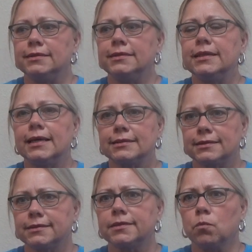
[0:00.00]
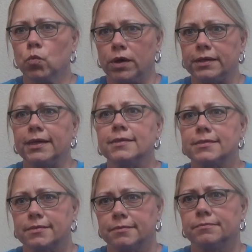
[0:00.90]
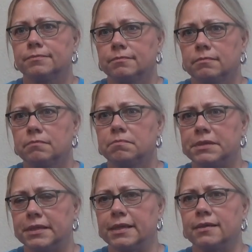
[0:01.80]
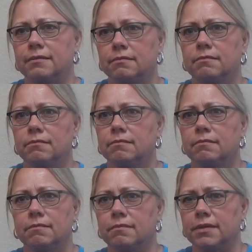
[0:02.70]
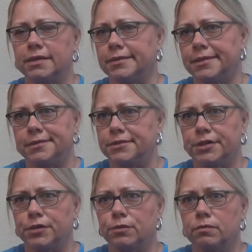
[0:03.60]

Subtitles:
Yes, somewhat, yes. But then it didn't too.